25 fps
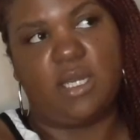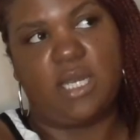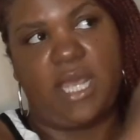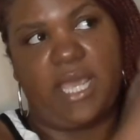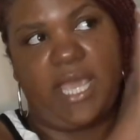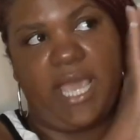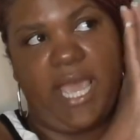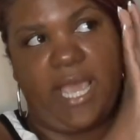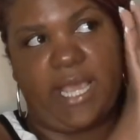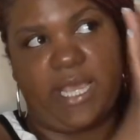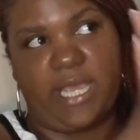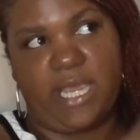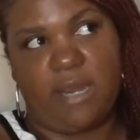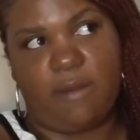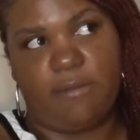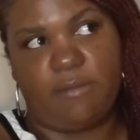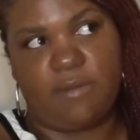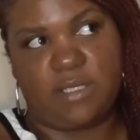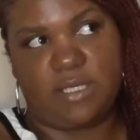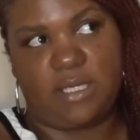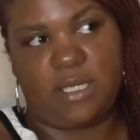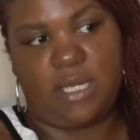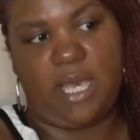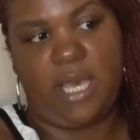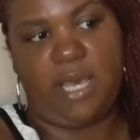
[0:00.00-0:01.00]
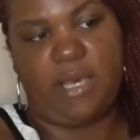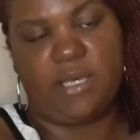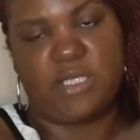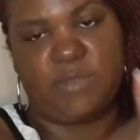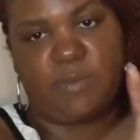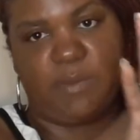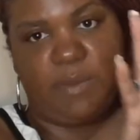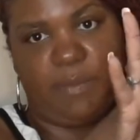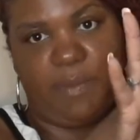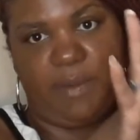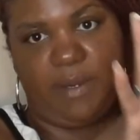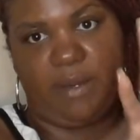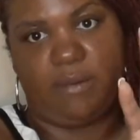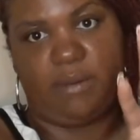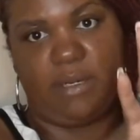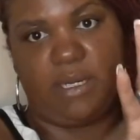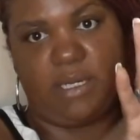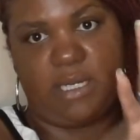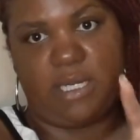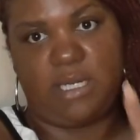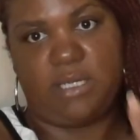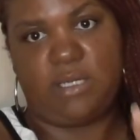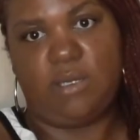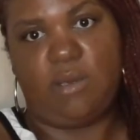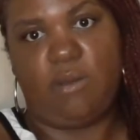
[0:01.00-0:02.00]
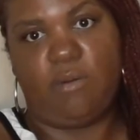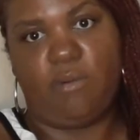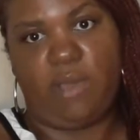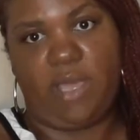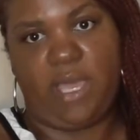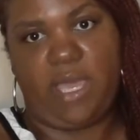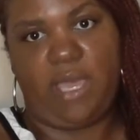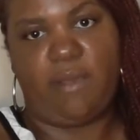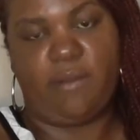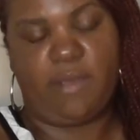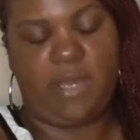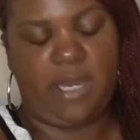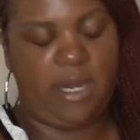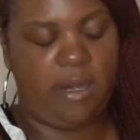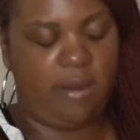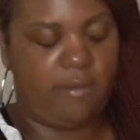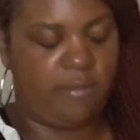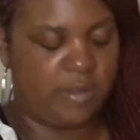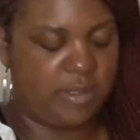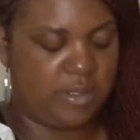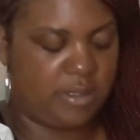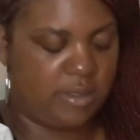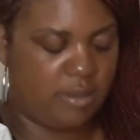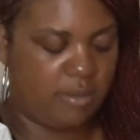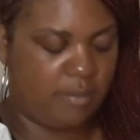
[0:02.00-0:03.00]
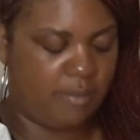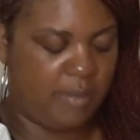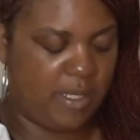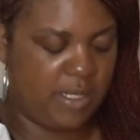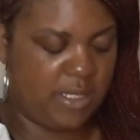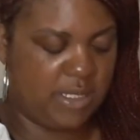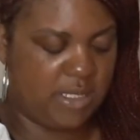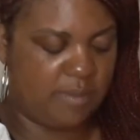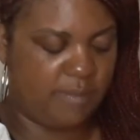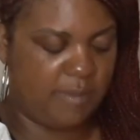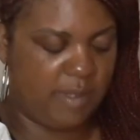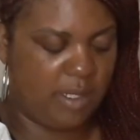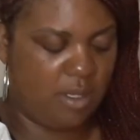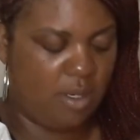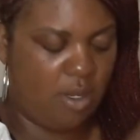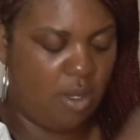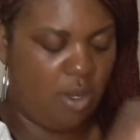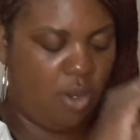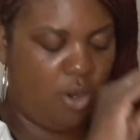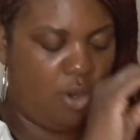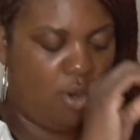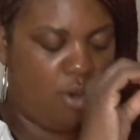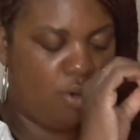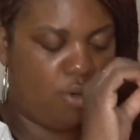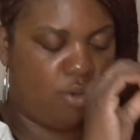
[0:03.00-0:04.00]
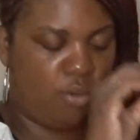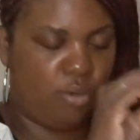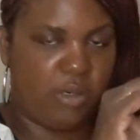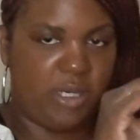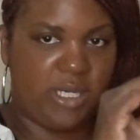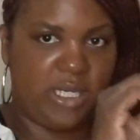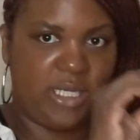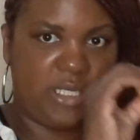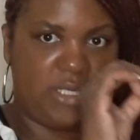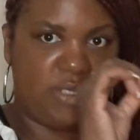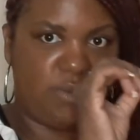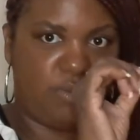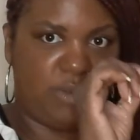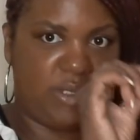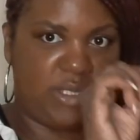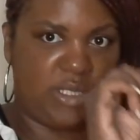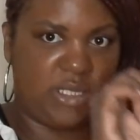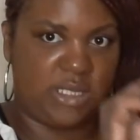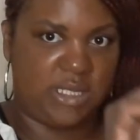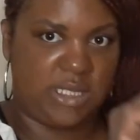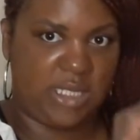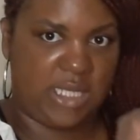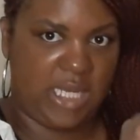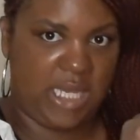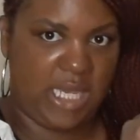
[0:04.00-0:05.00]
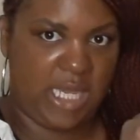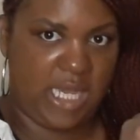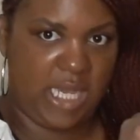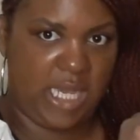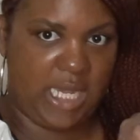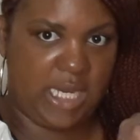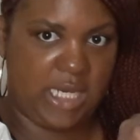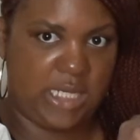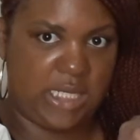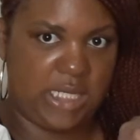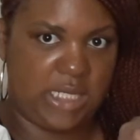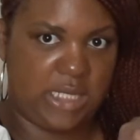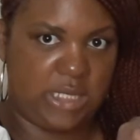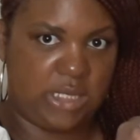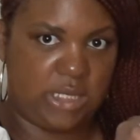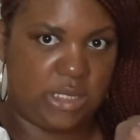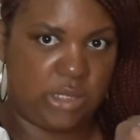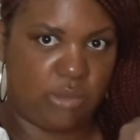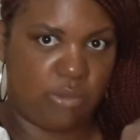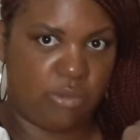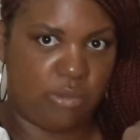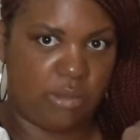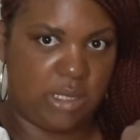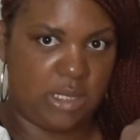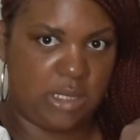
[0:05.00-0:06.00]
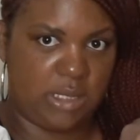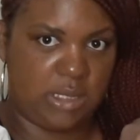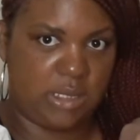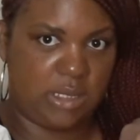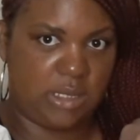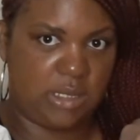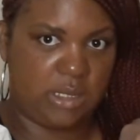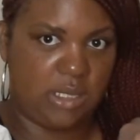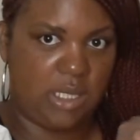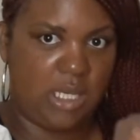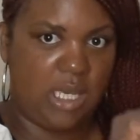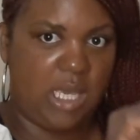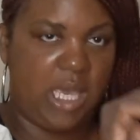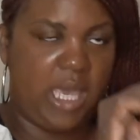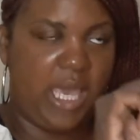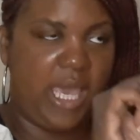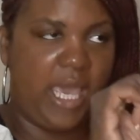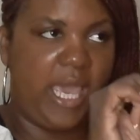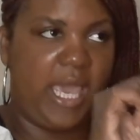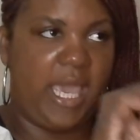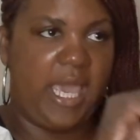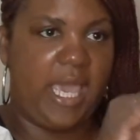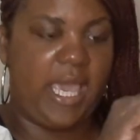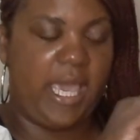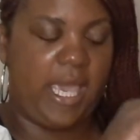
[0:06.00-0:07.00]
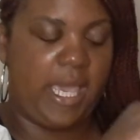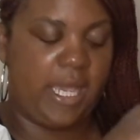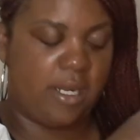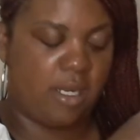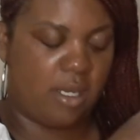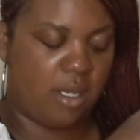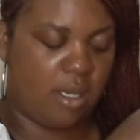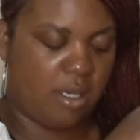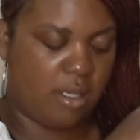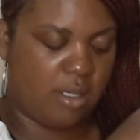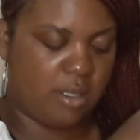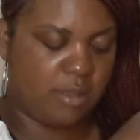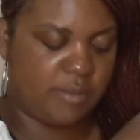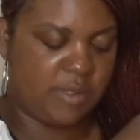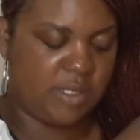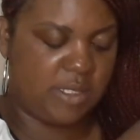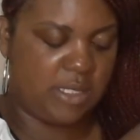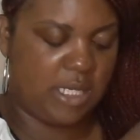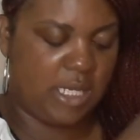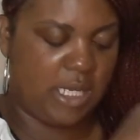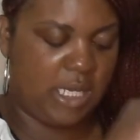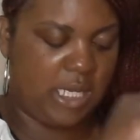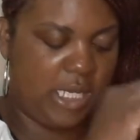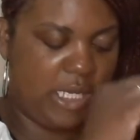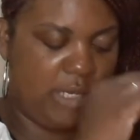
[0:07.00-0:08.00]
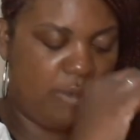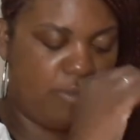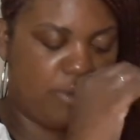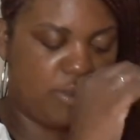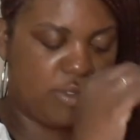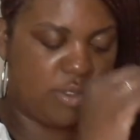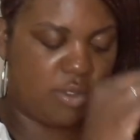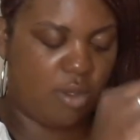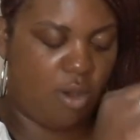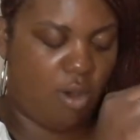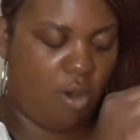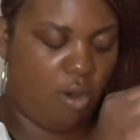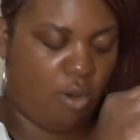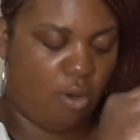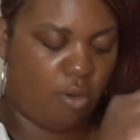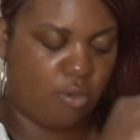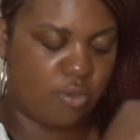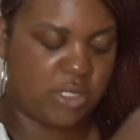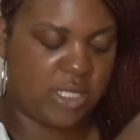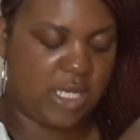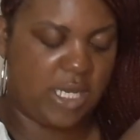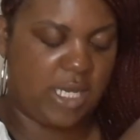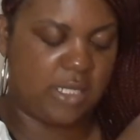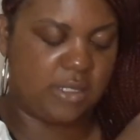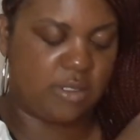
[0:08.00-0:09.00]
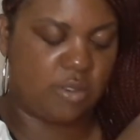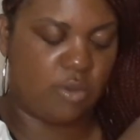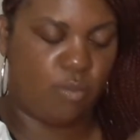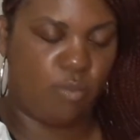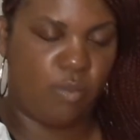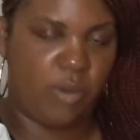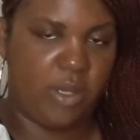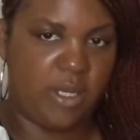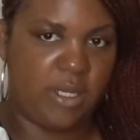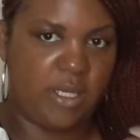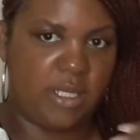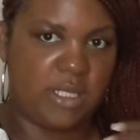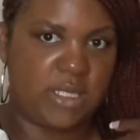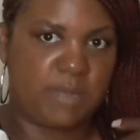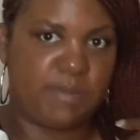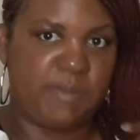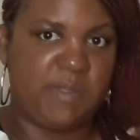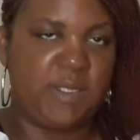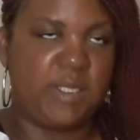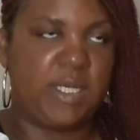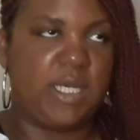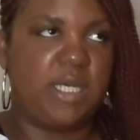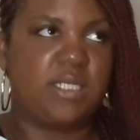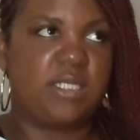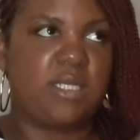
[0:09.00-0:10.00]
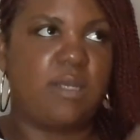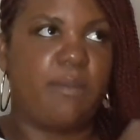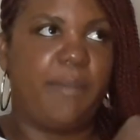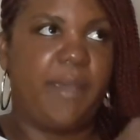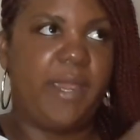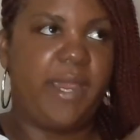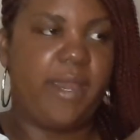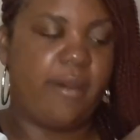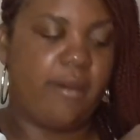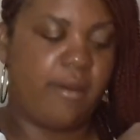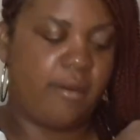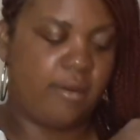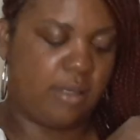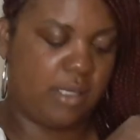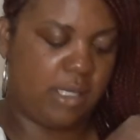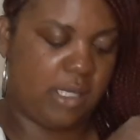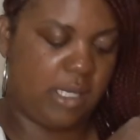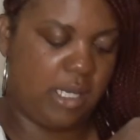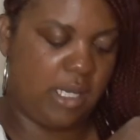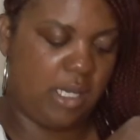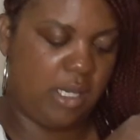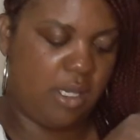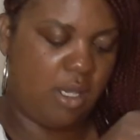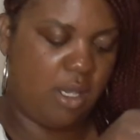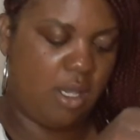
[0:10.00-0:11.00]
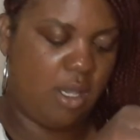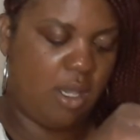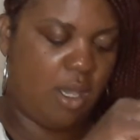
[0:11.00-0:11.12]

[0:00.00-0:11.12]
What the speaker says: they got cameras in the house, but apparently they don't have cameras in the basement. Chris, which is Chris, had said he was called as a witness because apparently